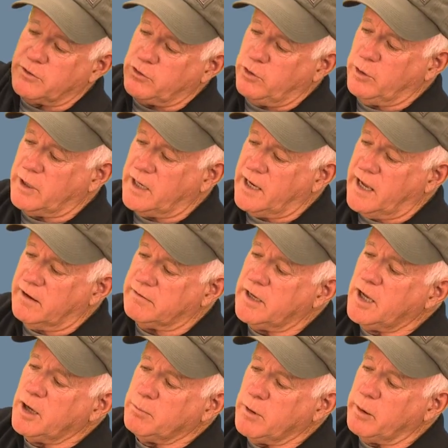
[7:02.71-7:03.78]
So you can have
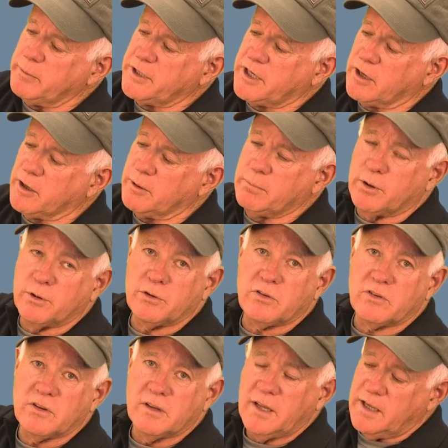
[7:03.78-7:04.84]
momentary
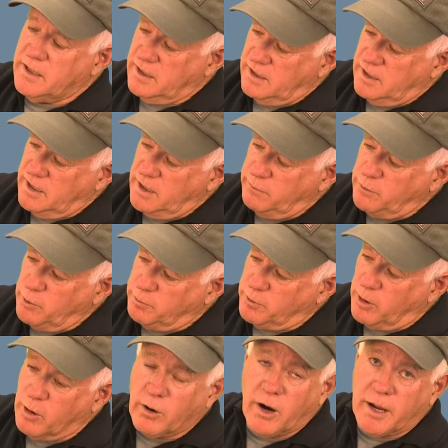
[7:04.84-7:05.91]
boost if you
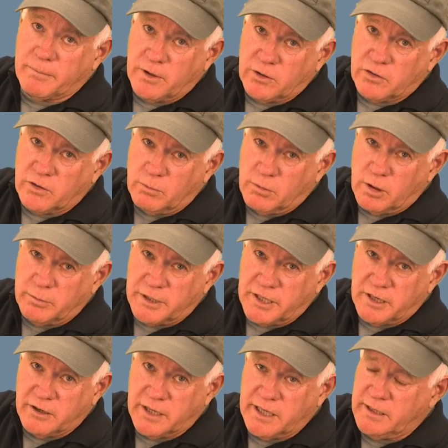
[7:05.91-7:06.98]
program this to
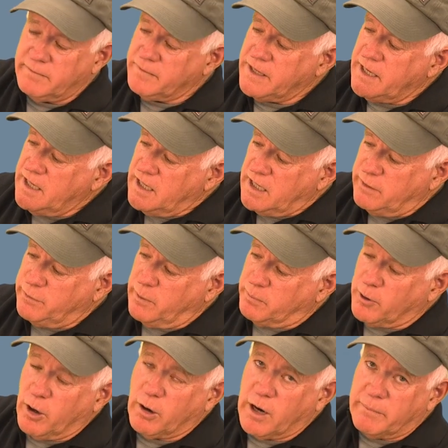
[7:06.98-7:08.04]
momentary. If you
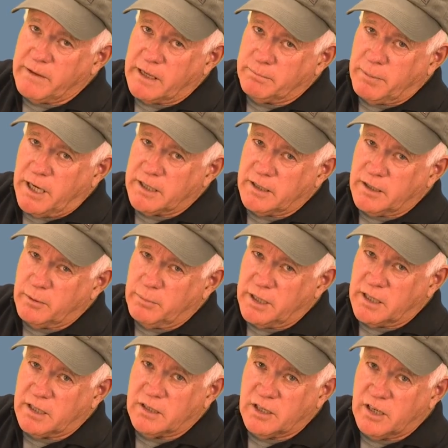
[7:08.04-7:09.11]
program that button to
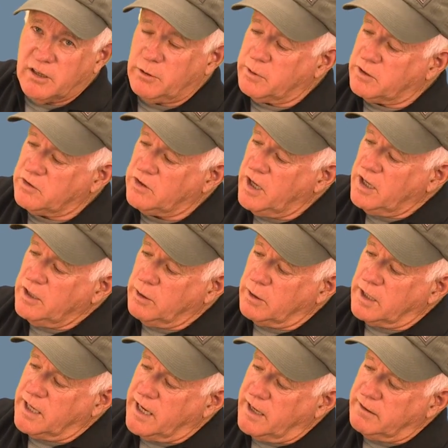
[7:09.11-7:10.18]
be continuous, you
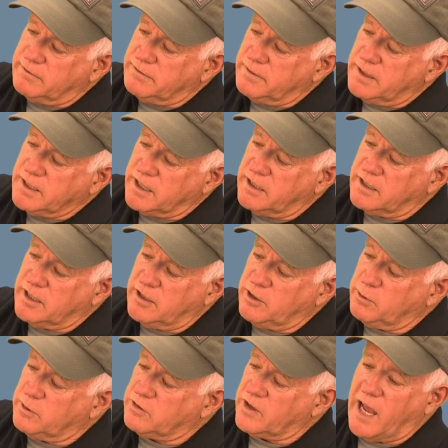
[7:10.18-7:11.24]
can have
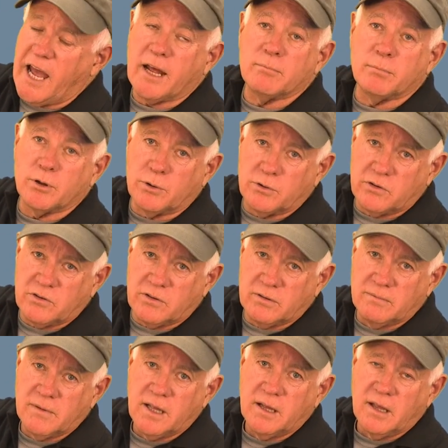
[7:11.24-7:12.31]
continuous and boost
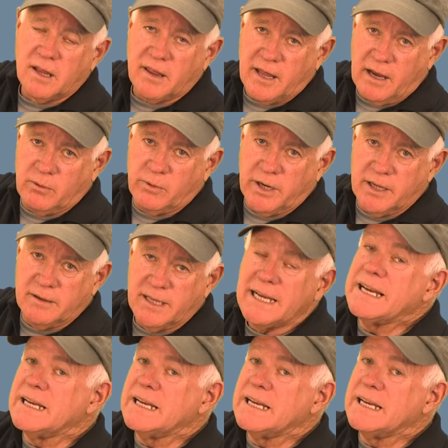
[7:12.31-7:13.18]
that way.